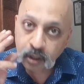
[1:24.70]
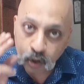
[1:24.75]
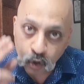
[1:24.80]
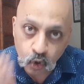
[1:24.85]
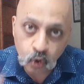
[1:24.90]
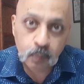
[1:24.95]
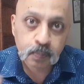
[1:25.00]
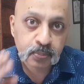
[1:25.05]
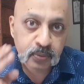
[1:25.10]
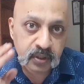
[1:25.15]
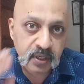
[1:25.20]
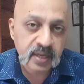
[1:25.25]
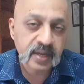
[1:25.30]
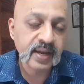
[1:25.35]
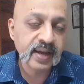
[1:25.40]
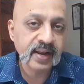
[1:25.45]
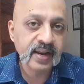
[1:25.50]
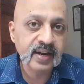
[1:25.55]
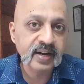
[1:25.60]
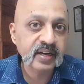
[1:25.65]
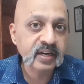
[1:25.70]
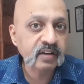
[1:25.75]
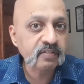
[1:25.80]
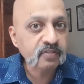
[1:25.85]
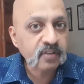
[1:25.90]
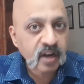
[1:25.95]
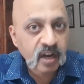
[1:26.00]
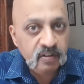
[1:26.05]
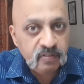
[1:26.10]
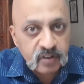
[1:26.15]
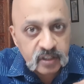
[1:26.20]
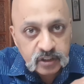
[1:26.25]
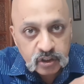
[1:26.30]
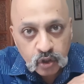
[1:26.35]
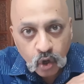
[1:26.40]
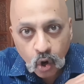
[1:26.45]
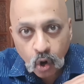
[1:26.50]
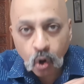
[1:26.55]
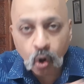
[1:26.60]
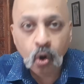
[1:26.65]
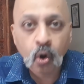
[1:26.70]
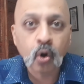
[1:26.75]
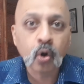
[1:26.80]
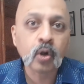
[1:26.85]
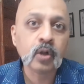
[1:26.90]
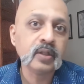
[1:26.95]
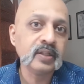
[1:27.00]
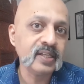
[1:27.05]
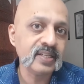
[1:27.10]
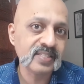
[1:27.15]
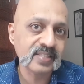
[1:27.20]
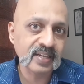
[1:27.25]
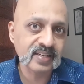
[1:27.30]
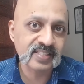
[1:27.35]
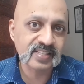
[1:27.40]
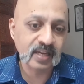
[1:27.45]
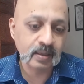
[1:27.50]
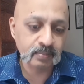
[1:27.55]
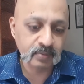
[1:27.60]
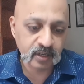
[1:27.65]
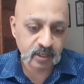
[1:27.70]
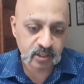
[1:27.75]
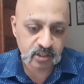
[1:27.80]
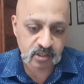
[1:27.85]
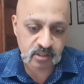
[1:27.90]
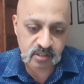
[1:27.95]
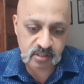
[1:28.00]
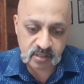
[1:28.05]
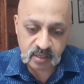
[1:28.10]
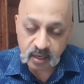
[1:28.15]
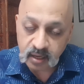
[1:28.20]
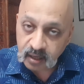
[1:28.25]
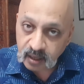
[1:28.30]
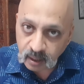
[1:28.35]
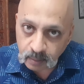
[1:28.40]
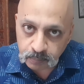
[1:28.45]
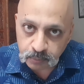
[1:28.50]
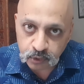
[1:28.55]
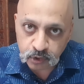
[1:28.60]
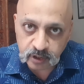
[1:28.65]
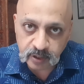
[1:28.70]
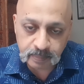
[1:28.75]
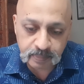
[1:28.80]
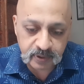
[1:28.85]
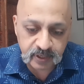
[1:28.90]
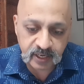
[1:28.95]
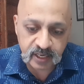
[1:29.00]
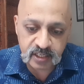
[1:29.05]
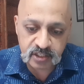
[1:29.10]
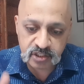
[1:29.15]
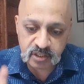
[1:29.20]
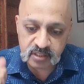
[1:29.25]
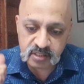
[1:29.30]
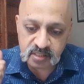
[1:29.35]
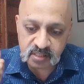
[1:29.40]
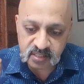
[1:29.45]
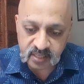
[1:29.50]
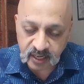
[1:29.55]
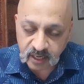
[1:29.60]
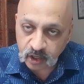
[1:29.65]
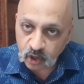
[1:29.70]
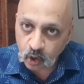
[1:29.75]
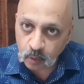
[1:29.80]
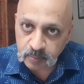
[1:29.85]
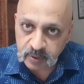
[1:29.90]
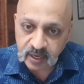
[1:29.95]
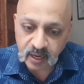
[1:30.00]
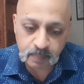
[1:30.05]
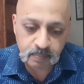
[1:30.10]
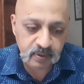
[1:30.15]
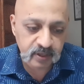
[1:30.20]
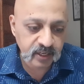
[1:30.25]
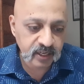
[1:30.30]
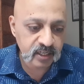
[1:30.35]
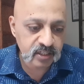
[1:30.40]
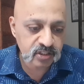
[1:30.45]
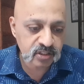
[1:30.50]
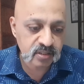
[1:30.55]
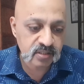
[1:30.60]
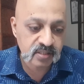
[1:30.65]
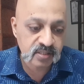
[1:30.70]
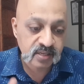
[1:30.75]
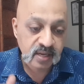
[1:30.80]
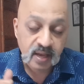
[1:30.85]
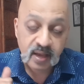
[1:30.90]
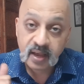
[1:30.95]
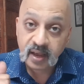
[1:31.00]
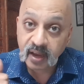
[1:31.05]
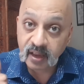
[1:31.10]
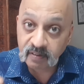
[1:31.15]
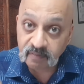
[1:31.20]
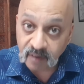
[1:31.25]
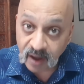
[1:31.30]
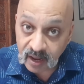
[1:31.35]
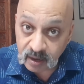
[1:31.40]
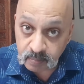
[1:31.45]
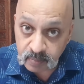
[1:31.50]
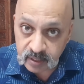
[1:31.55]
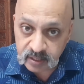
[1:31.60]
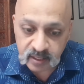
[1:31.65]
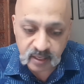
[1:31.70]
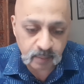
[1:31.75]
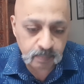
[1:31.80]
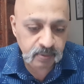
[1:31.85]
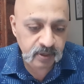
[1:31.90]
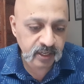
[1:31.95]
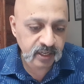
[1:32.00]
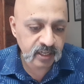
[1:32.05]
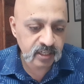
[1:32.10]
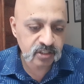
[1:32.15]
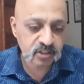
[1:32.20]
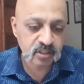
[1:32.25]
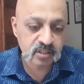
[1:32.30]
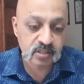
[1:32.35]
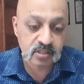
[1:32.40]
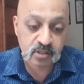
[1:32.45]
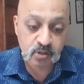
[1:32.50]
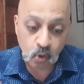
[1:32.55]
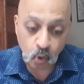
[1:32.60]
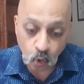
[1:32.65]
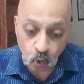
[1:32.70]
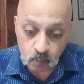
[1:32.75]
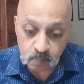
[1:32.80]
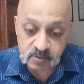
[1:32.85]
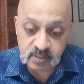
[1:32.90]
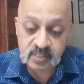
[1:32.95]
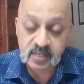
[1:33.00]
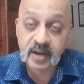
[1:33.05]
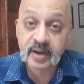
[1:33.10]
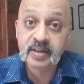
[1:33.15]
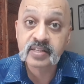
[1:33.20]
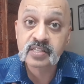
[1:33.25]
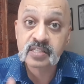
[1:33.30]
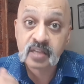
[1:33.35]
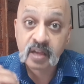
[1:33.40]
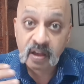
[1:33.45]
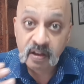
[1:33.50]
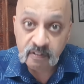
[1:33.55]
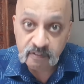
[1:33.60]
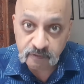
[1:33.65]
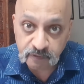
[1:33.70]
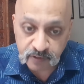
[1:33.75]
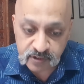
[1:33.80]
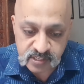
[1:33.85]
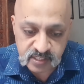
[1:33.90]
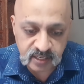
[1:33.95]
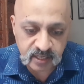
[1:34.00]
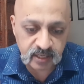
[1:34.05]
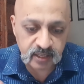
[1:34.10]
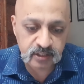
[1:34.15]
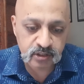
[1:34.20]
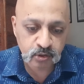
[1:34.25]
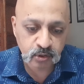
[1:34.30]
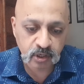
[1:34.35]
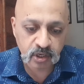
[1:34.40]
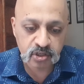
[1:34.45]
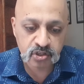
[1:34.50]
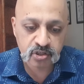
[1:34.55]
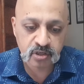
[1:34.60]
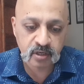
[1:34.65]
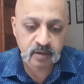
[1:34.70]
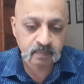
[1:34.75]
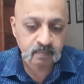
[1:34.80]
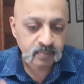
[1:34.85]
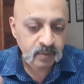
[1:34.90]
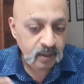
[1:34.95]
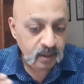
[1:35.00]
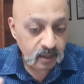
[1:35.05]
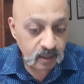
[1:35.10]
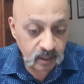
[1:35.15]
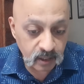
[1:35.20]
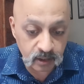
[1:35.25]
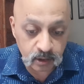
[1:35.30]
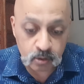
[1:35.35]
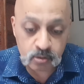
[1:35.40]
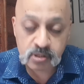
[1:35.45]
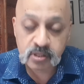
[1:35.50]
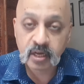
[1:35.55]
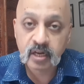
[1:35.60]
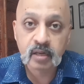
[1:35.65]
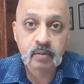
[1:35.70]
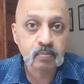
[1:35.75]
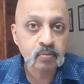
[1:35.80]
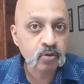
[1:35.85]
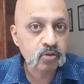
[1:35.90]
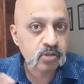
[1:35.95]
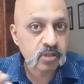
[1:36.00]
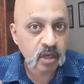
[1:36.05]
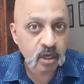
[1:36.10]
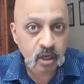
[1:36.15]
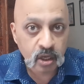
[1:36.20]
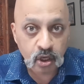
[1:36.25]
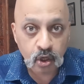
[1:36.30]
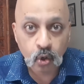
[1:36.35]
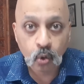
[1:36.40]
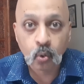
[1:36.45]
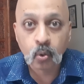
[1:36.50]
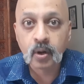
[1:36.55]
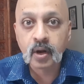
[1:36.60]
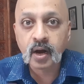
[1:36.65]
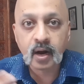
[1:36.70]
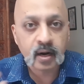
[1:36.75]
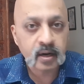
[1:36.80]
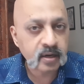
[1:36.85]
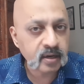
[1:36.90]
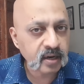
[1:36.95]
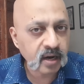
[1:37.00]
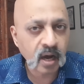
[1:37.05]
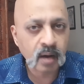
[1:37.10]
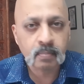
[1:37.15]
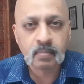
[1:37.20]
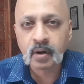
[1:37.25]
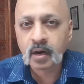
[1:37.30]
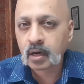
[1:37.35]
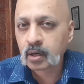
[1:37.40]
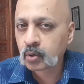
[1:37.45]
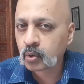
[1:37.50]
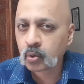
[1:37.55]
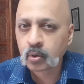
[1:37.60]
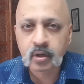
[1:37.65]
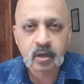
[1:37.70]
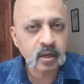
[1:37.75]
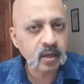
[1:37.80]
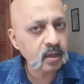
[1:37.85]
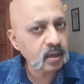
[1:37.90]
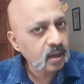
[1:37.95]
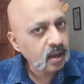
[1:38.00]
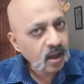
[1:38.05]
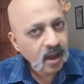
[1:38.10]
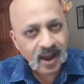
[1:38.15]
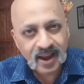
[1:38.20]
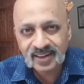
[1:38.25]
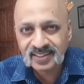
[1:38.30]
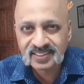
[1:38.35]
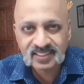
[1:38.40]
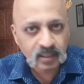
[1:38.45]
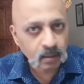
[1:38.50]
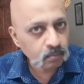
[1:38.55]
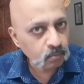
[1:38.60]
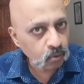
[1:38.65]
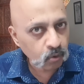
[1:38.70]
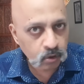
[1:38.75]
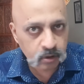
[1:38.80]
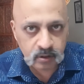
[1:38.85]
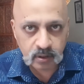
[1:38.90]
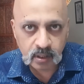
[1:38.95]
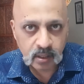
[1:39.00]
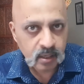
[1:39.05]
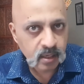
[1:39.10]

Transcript: Group 3 elective covers all these examinations: computer applications, economic applications, environmental applications, home science, physical education, Hindustani music, yoga, drama, cookery, and some more